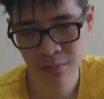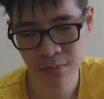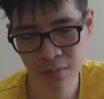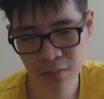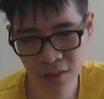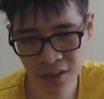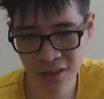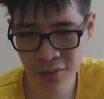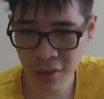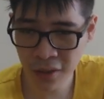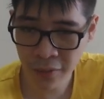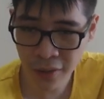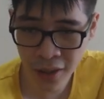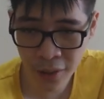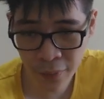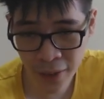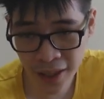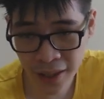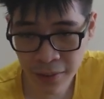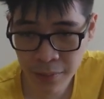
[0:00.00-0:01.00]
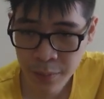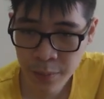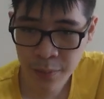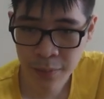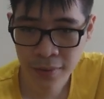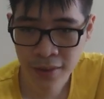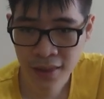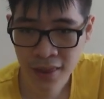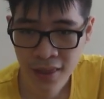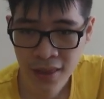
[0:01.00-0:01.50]
This one right away.
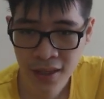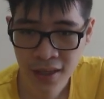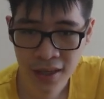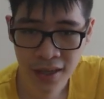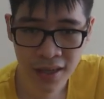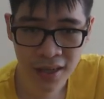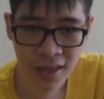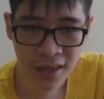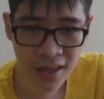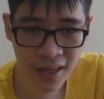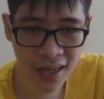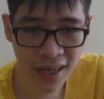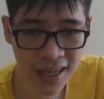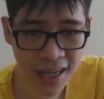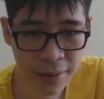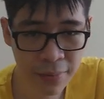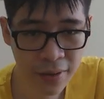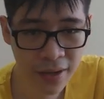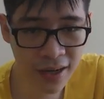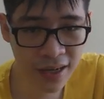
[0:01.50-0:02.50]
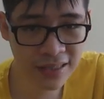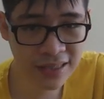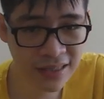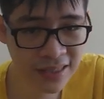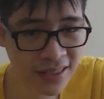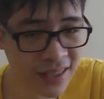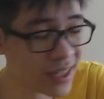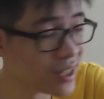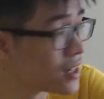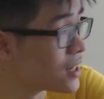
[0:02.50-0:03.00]
In the game here,
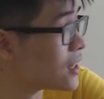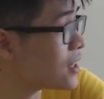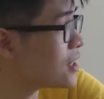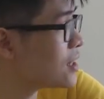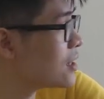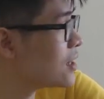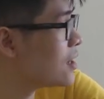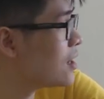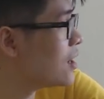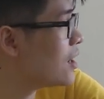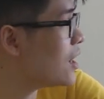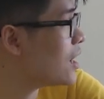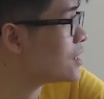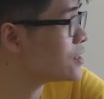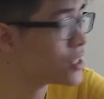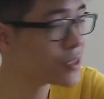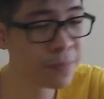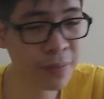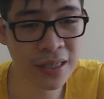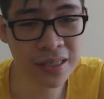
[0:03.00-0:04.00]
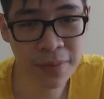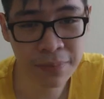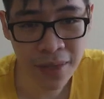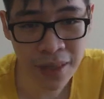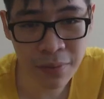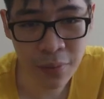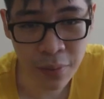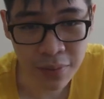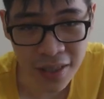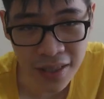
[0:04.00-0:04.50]
suddenly, I just play some bad
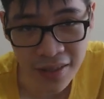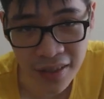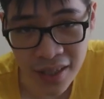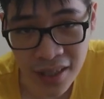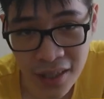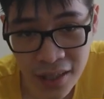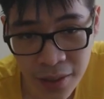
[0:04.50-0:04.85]
moves, I think.